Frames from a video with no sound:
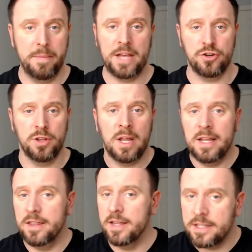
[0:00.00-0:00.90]
imagine,
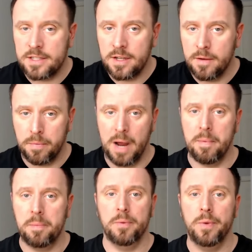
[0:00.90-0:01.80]
this
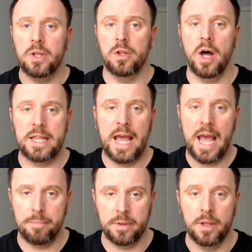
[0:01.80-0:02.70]
probably will not
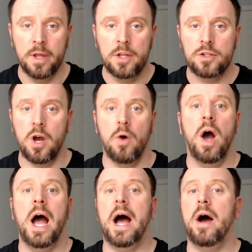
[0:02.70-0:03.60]
happen.
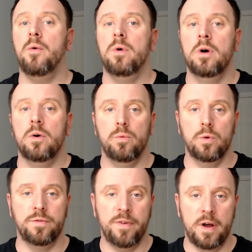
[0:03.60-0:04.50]
So how
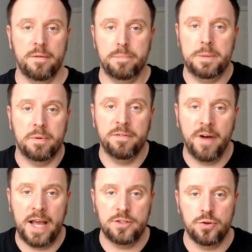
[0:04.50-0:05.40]
would fi people
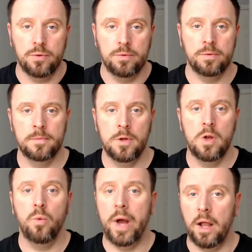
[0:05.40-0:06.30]
find you?
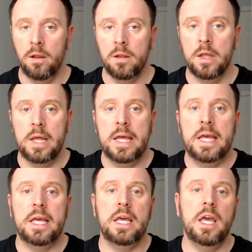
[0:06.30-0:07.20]
Well,
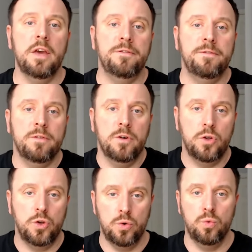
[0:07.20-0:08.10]
if
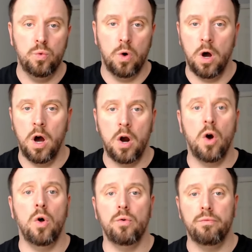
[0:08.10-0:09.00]
you are
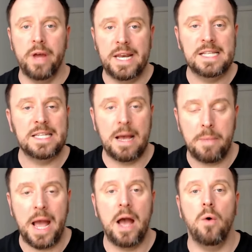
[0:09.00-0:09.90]
already
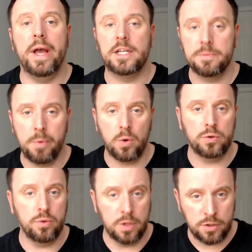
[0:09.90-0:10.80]
somehow
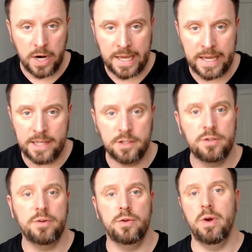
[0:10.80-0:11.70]
exposed to the trucking
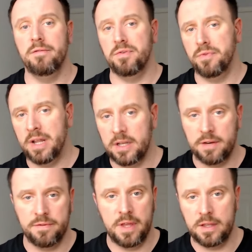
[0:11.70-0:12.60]
industry. You have a
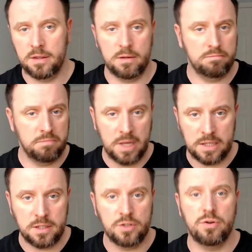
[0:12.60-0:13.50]
relative that
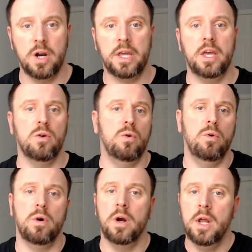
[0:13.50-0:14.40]
is in trucking,
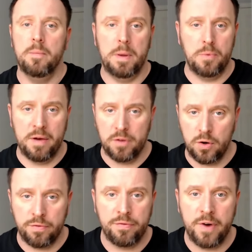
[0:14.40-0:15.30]
or maybe you have a
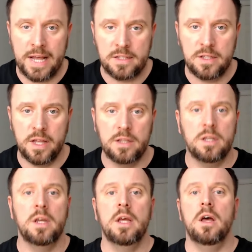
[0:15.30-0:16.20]
lot of friends
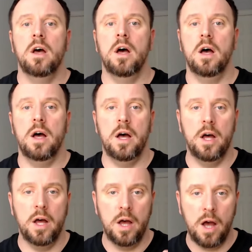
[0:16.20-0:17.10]
that
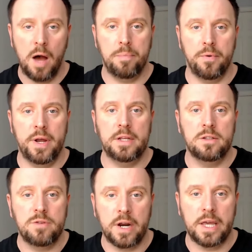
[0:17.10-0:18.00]
uh,
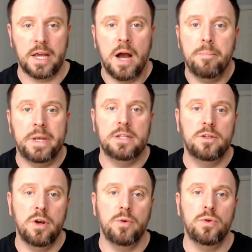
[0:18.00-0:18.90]
operate trucking
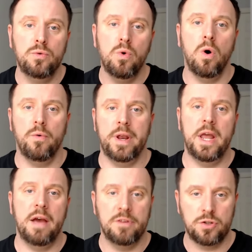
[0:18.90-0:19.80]
companies. You know, you
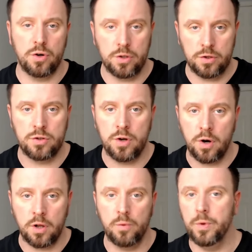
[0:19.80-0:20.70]
already have a certain
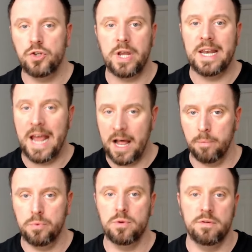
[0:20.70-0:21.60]
circle which can
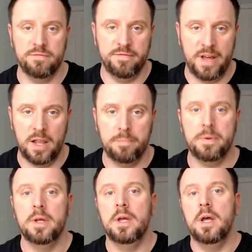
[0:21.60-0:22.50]
help you
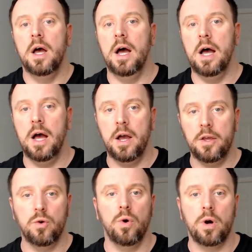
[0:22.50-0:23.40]
develop uh,
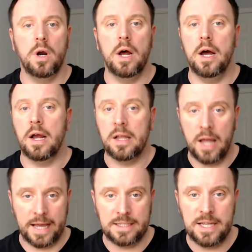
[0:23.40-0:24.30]
your uh,
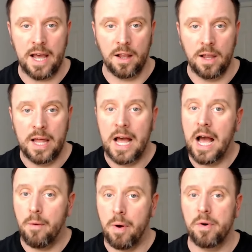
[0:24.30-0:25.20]
clientele.
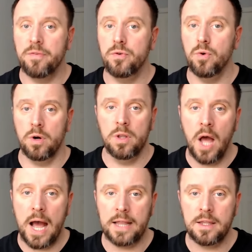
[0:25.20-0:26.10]
However, if you are
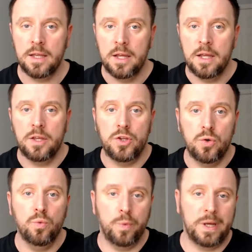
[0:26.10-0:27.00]
not,
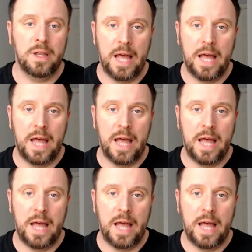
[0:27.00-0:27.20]
you will